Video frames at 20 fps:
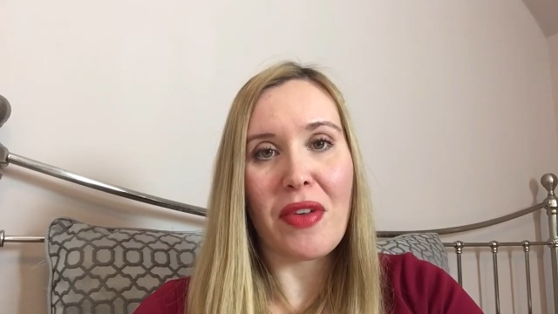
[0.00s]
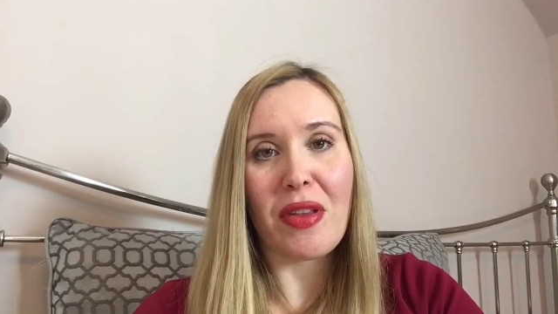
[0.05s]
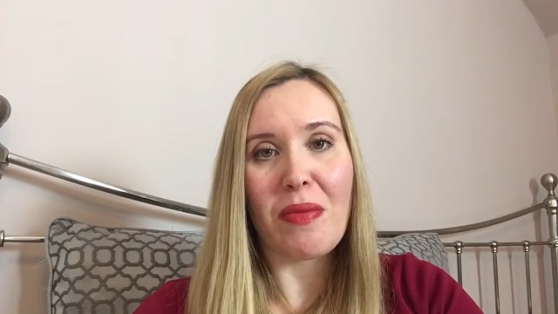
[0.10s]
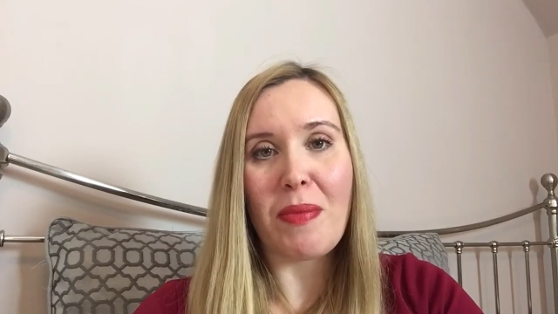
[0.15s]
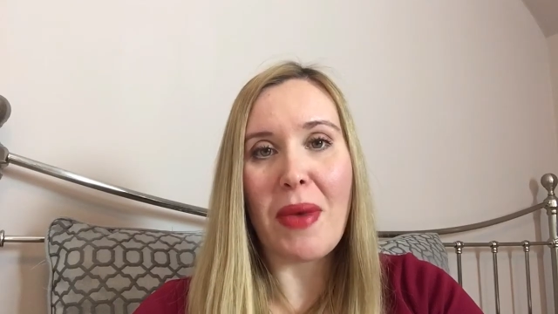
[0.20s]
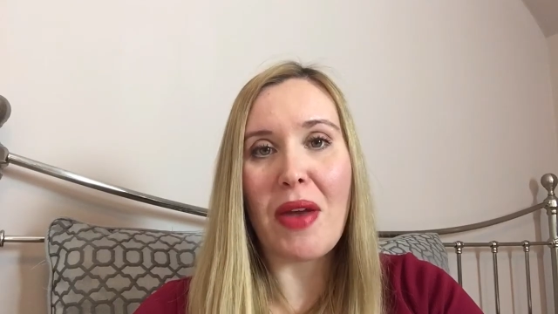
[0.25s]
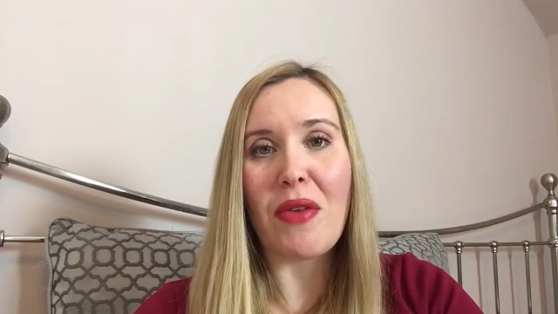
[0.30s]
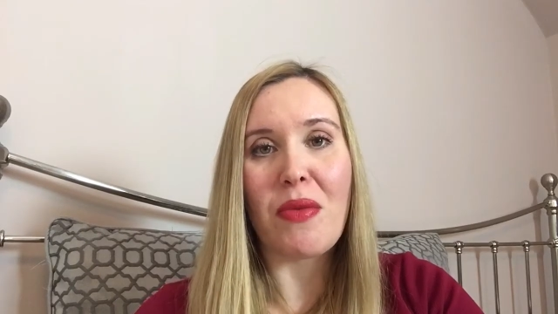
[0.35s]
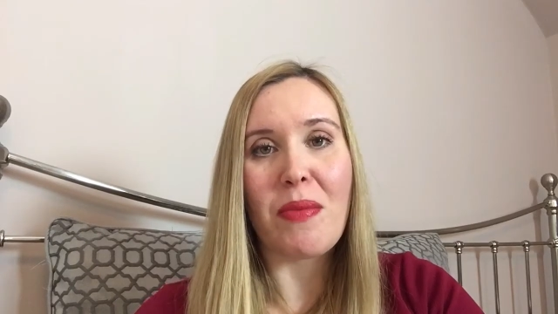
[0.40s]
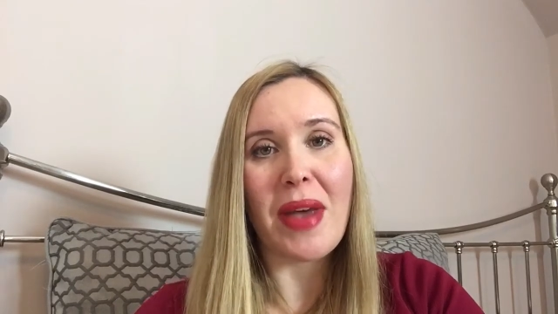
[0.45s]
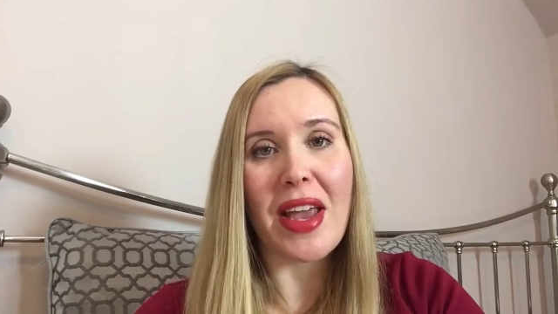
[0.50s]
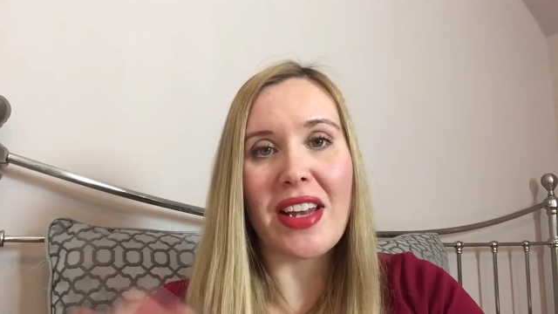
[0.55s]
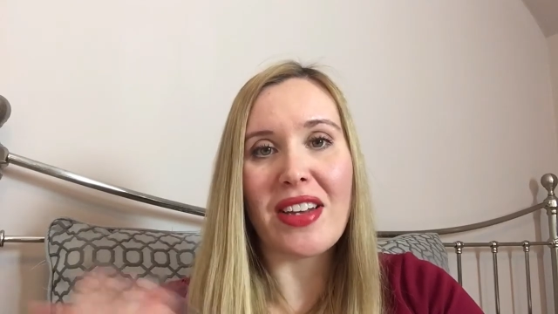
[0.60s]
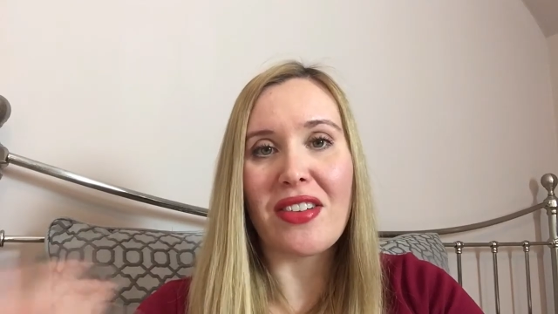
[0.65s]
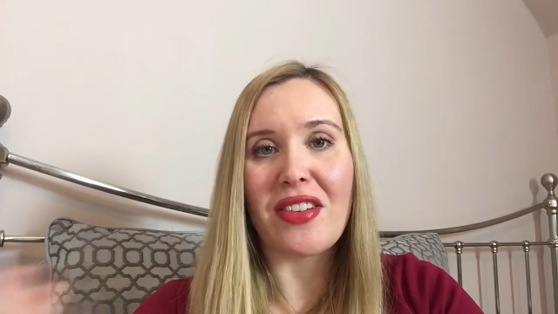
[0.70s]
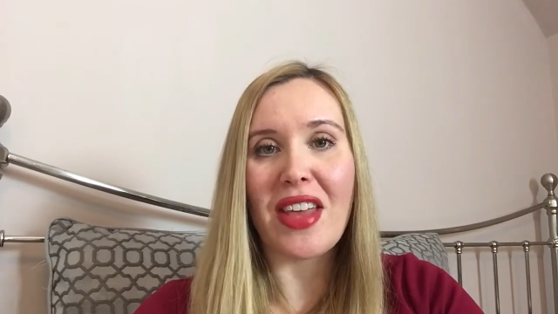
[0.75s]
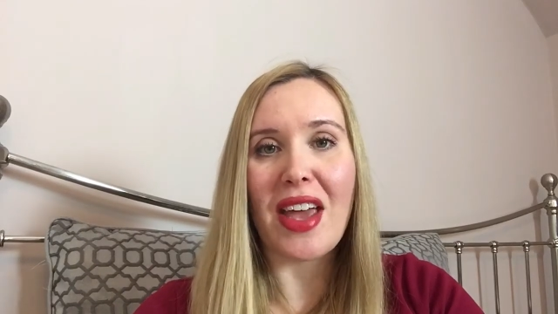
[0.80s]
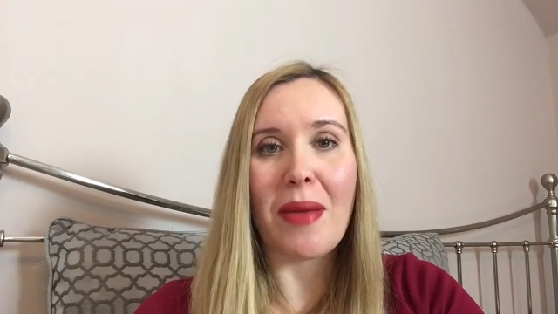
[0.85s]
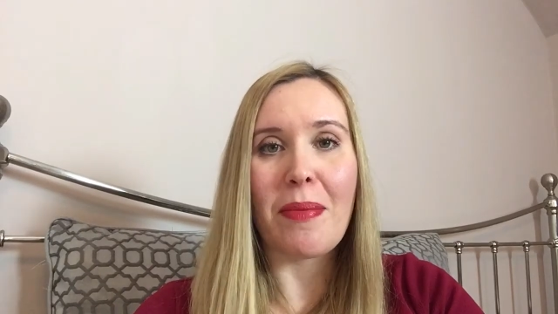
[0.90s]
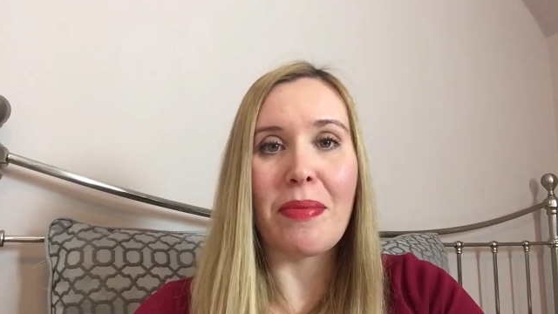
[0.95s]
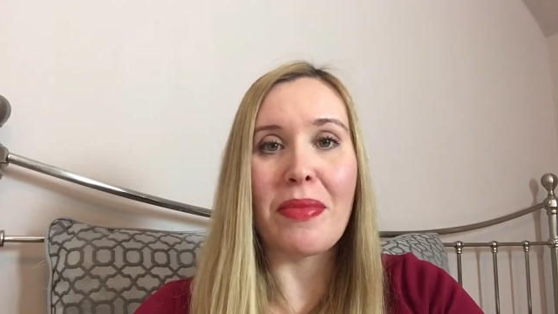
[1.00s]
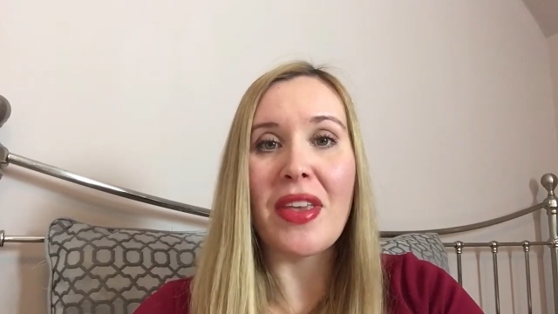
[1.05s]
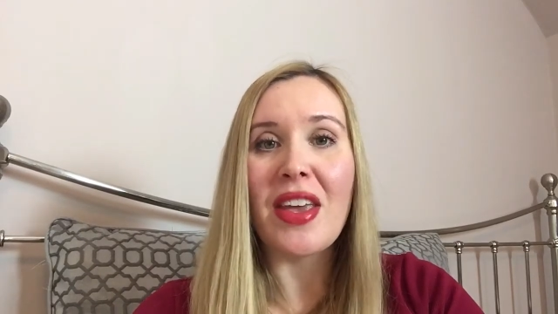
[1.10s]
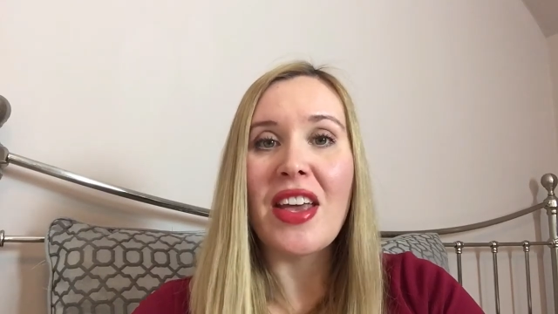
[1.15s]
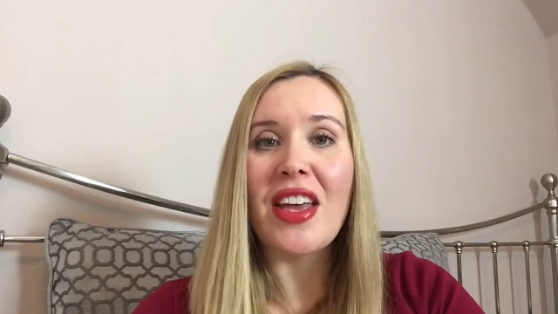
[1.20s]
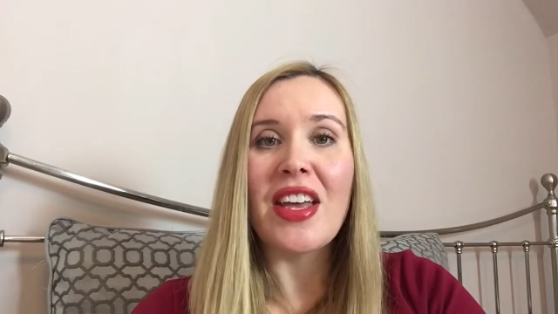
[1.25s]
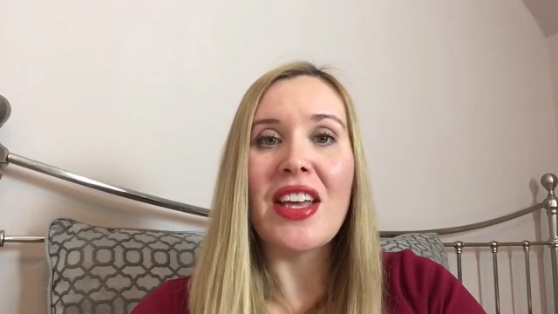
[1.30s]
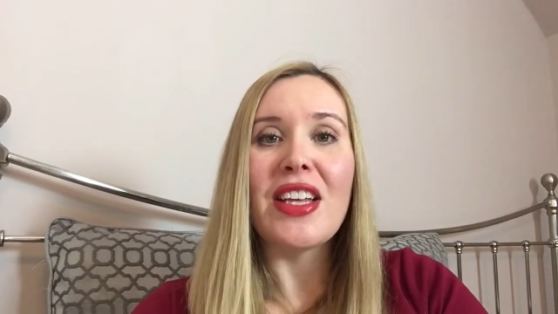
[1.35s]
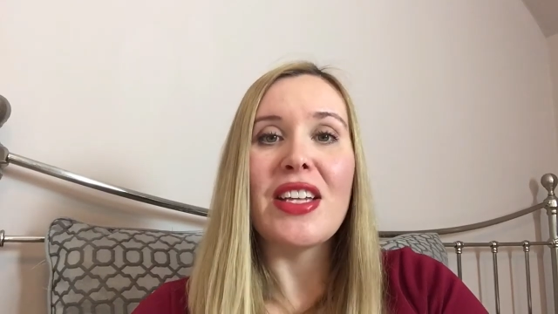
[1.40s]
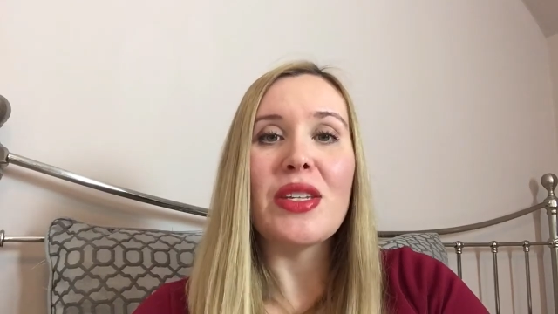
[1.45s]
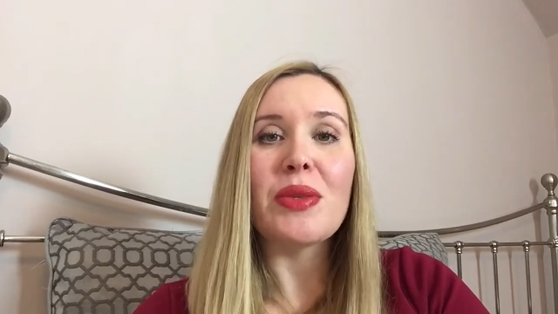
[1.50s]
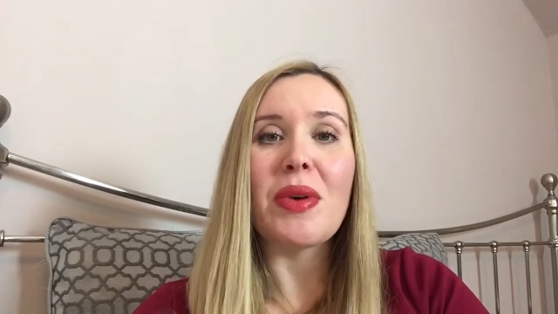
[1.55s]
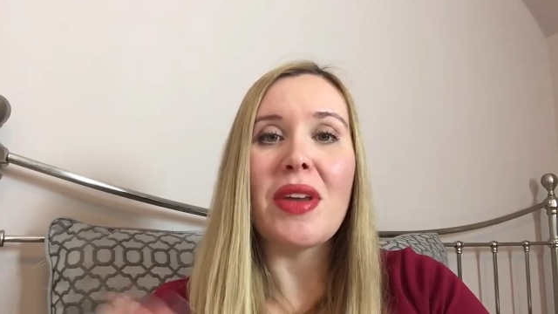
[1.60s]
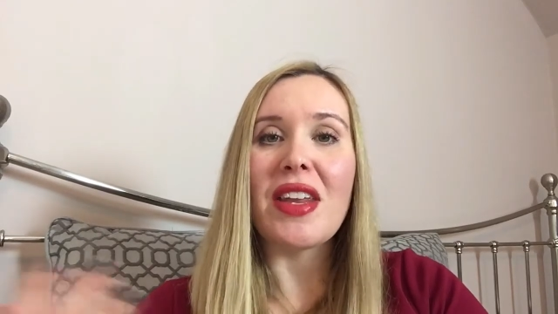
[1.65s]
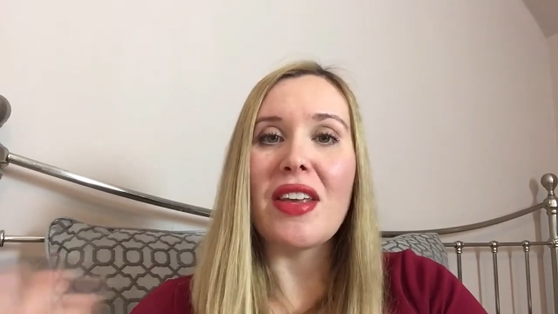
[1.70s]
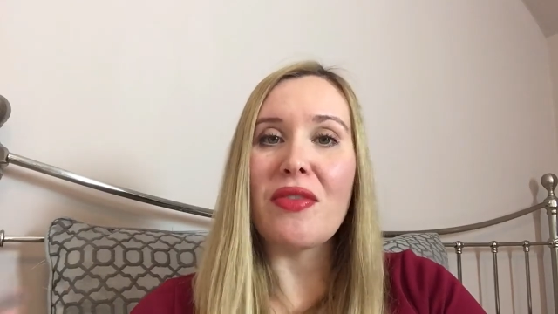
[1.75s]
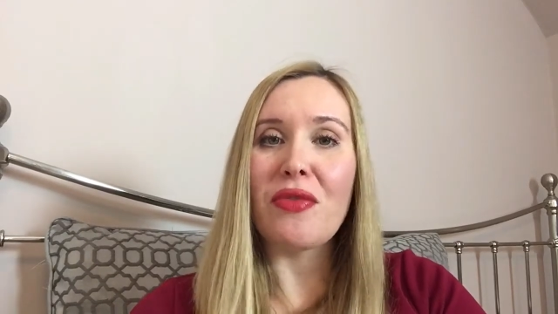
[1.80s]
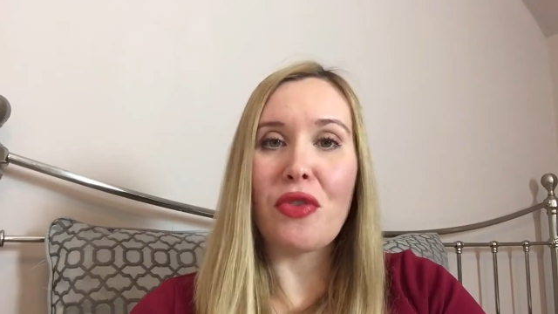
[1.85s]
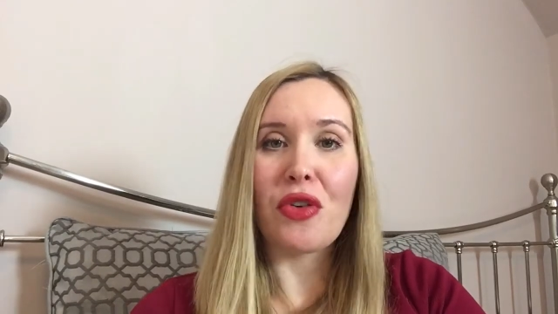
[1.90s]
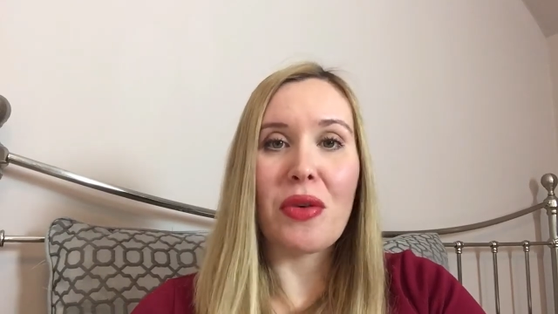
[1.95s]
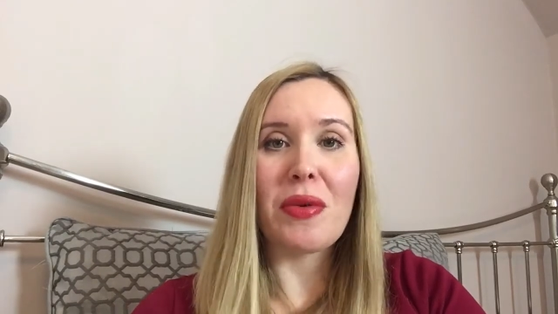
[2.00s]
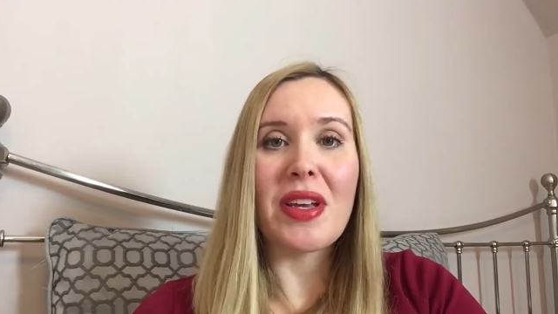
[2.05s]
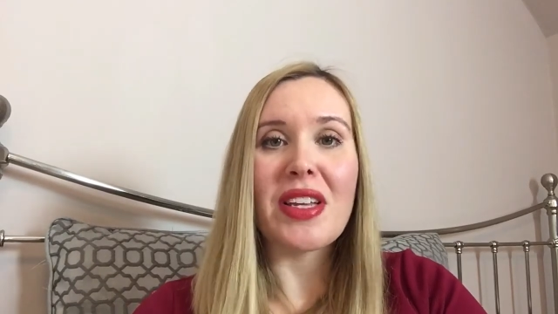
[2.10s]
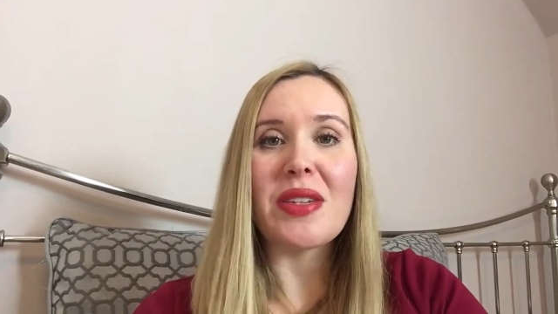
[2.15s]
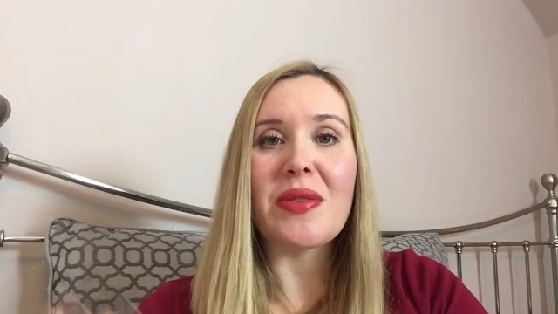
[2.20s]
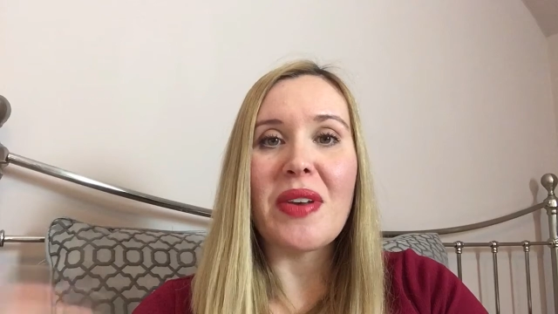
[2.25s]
my reminder that I'm 24 weeks,